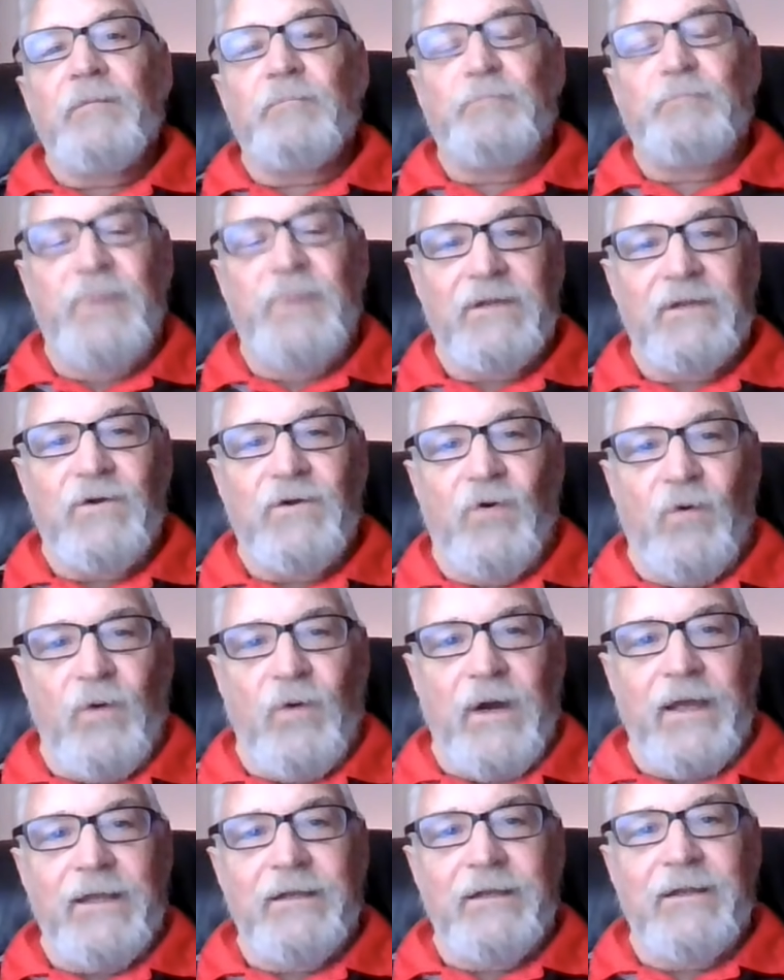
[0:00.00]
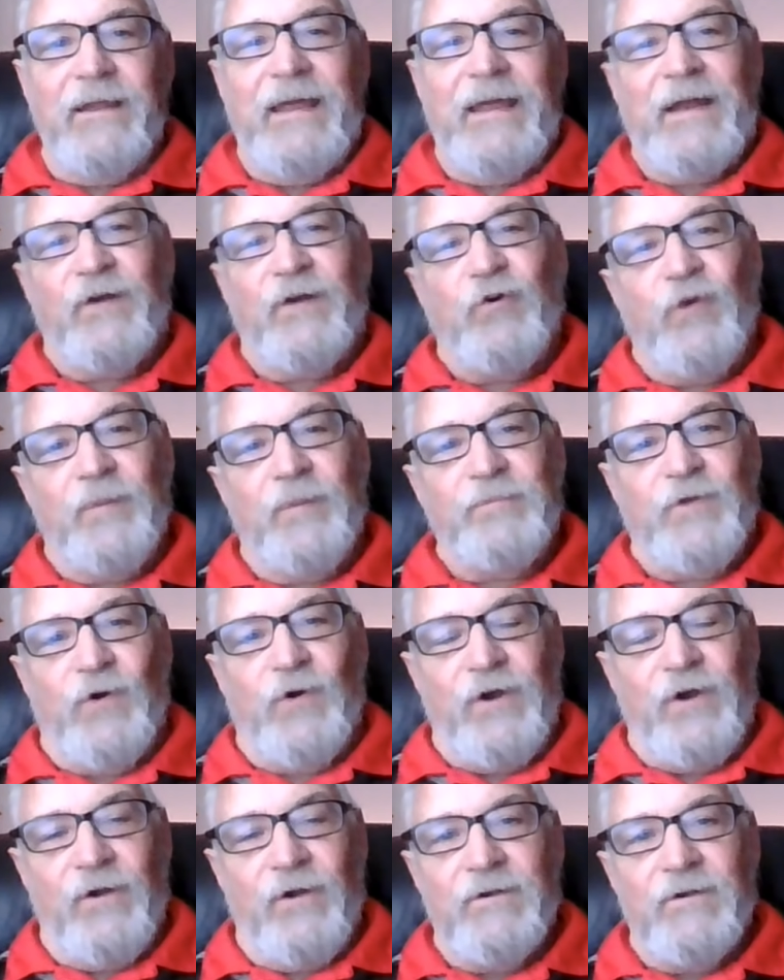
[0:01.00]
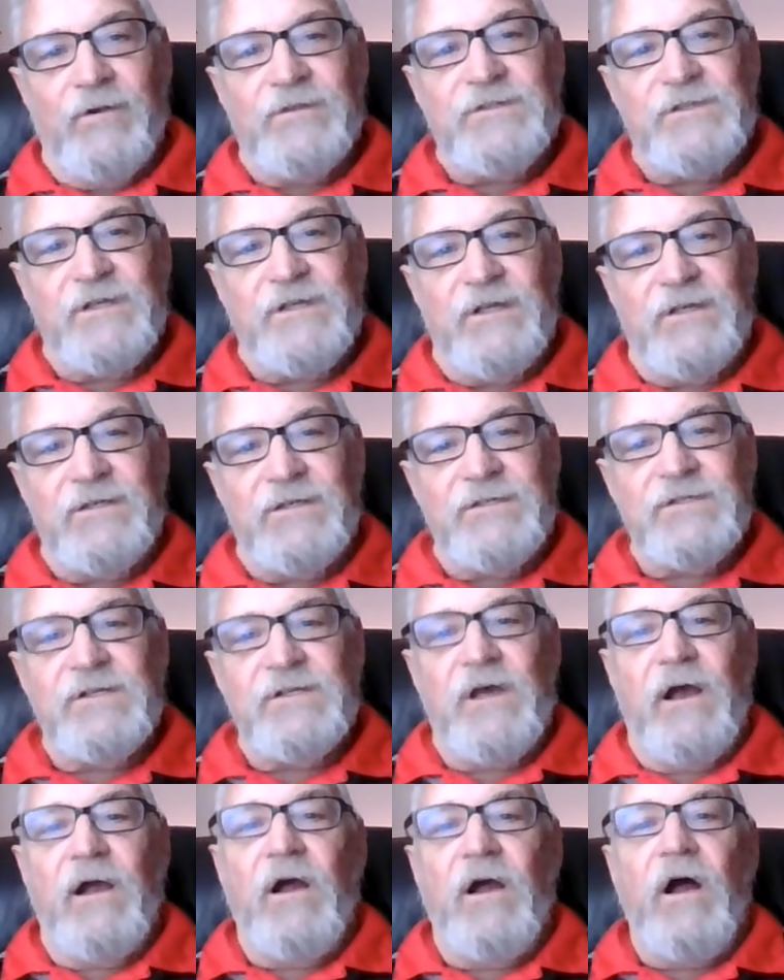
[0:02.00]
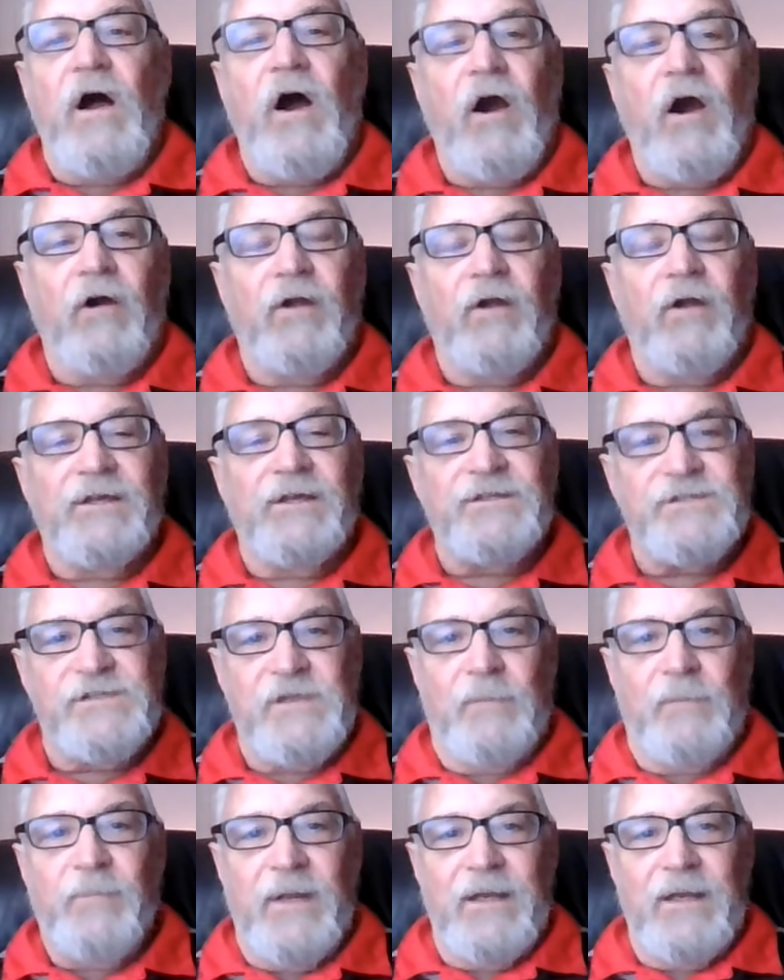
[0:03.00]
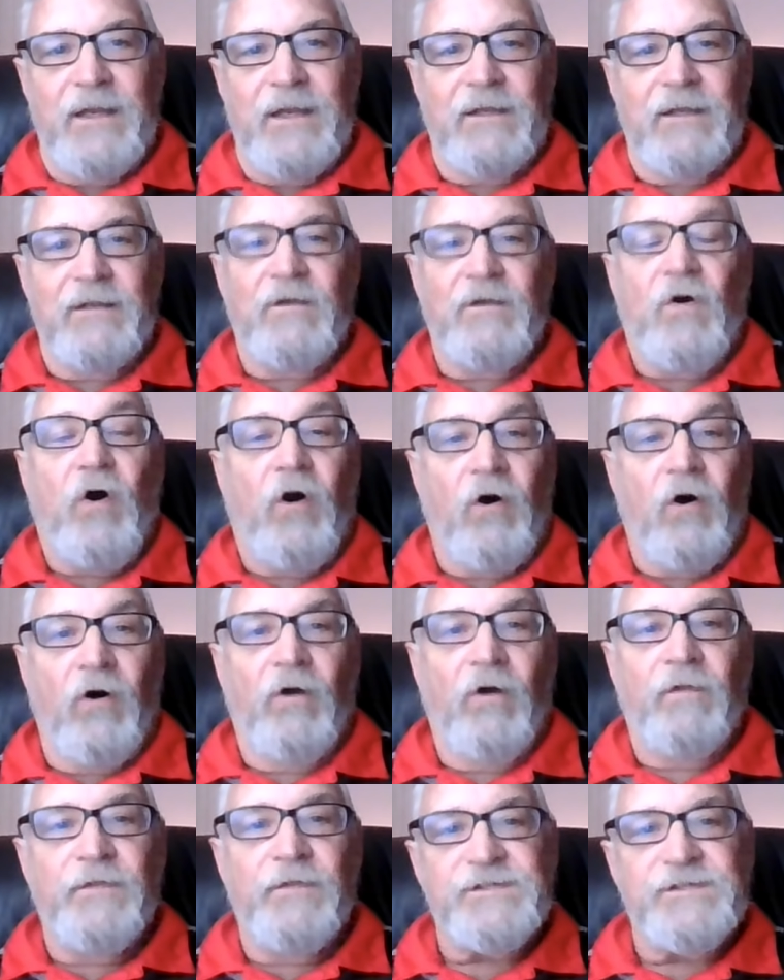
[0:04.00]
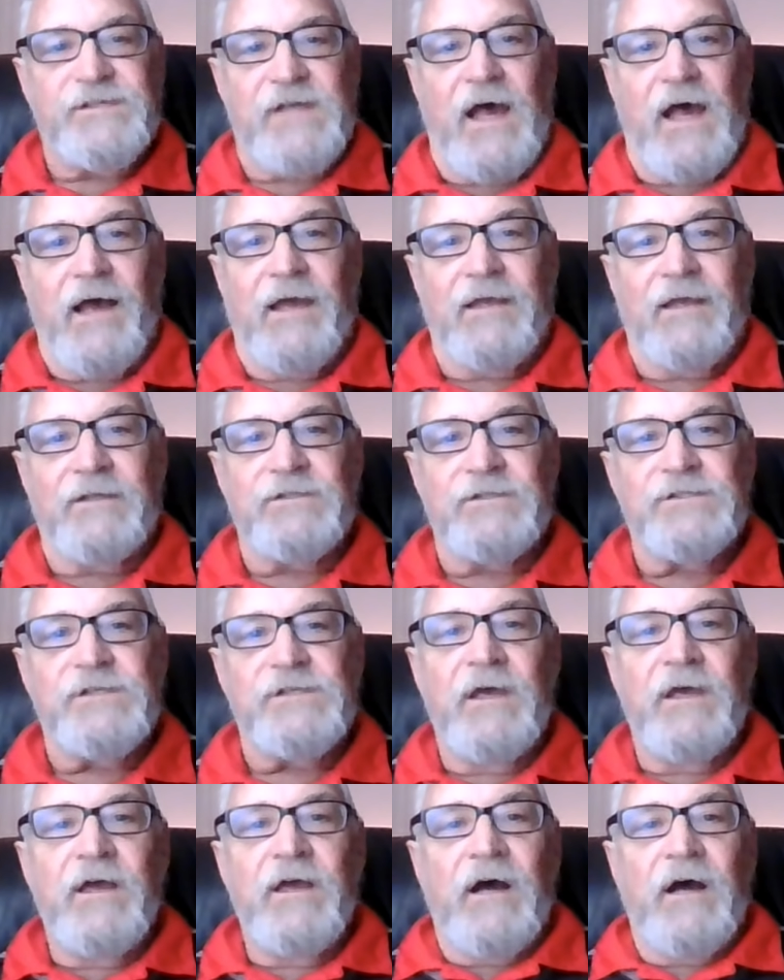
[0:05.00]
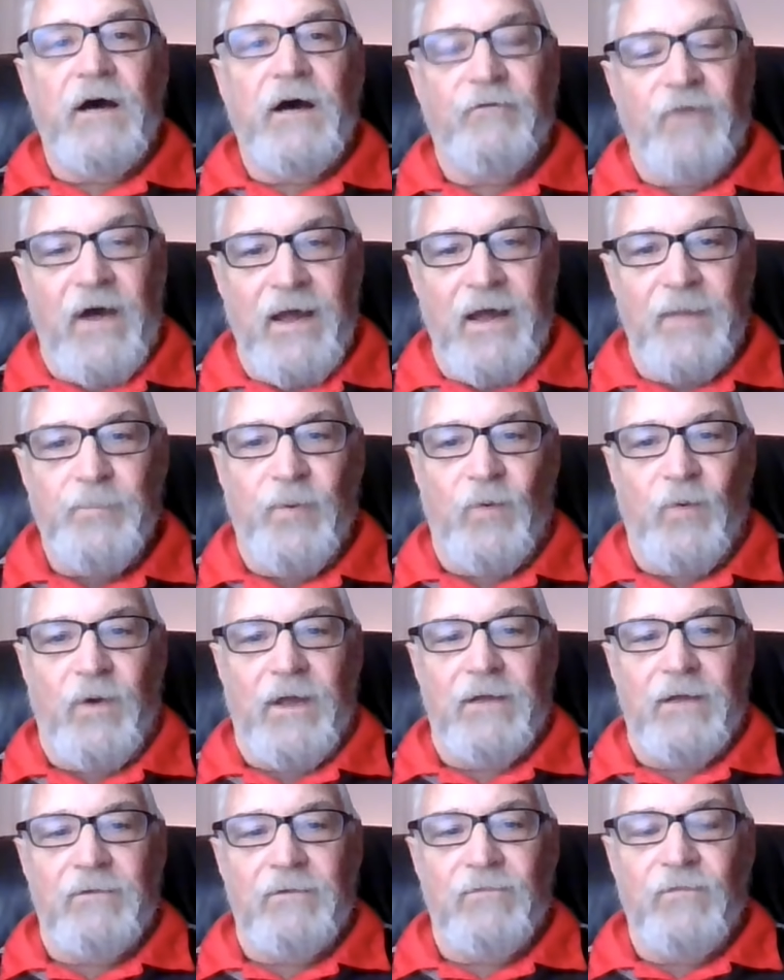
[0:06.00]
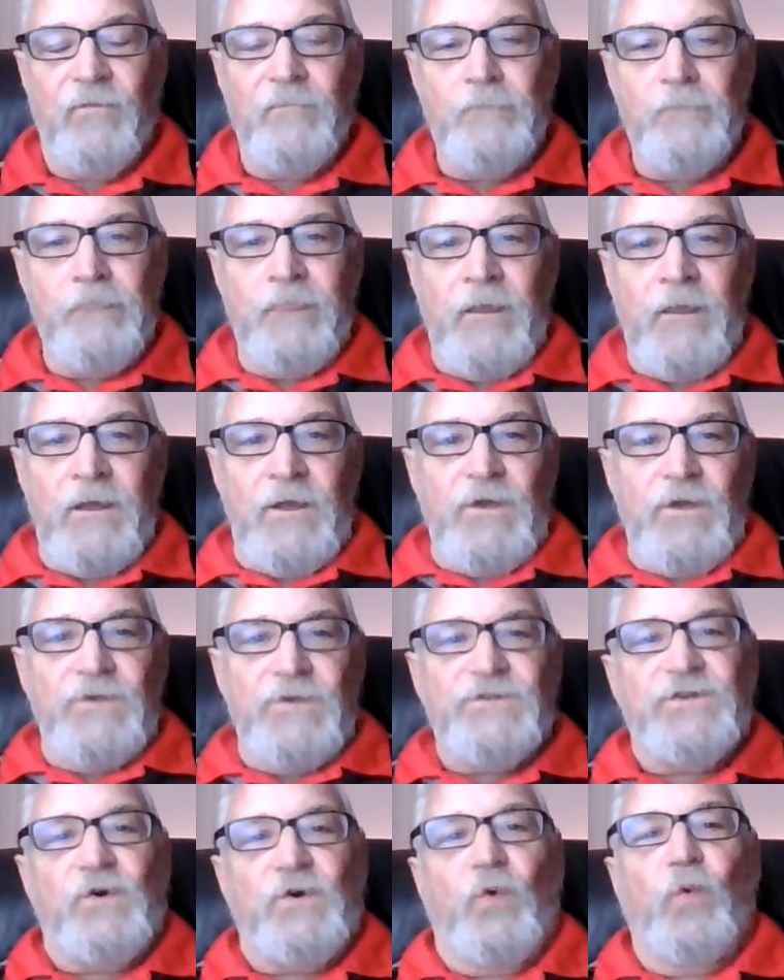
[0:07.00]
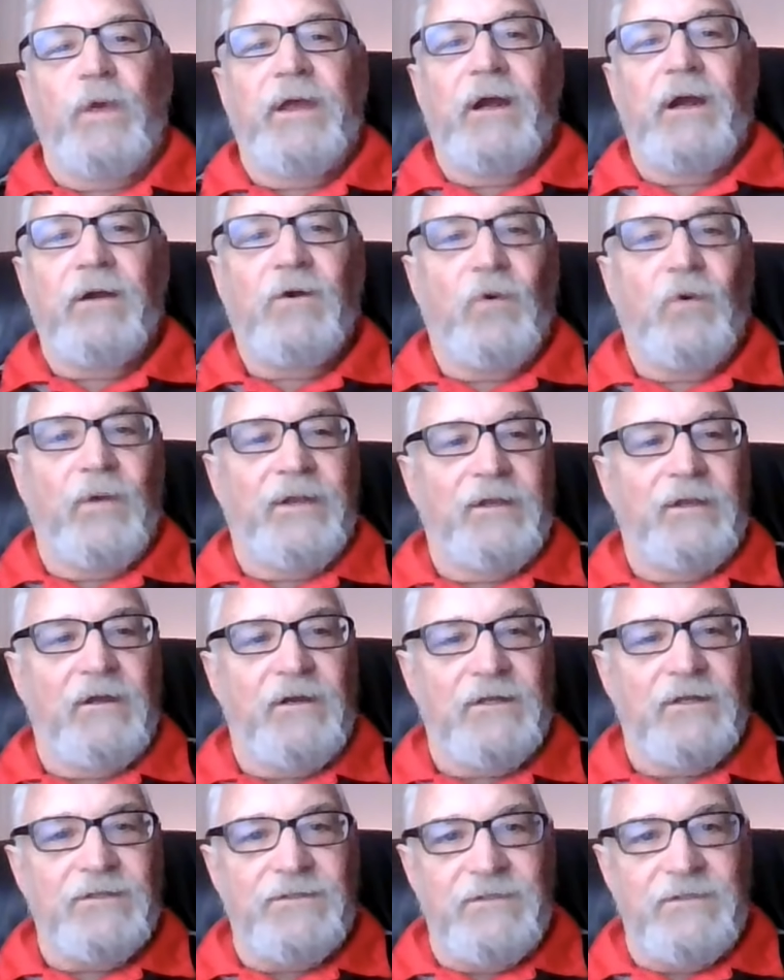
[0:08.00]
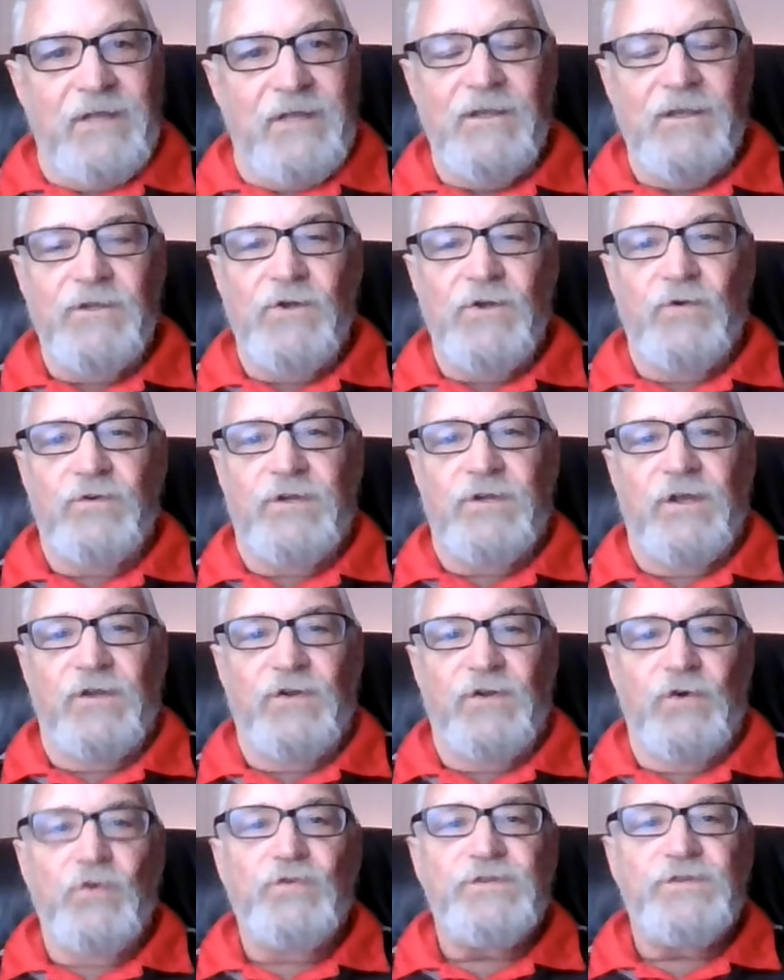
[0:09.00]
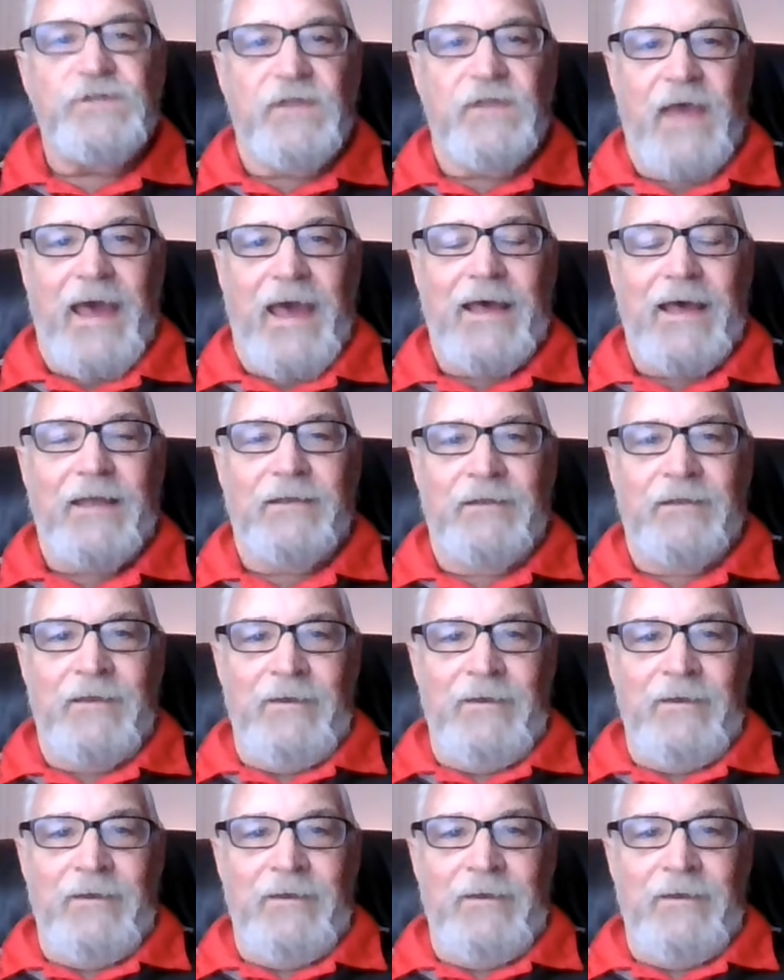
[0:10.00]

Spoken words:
Bitcoin and cryptocurrencies, are exhibiting all the signs of a hyperwave. So we are going to continue to use that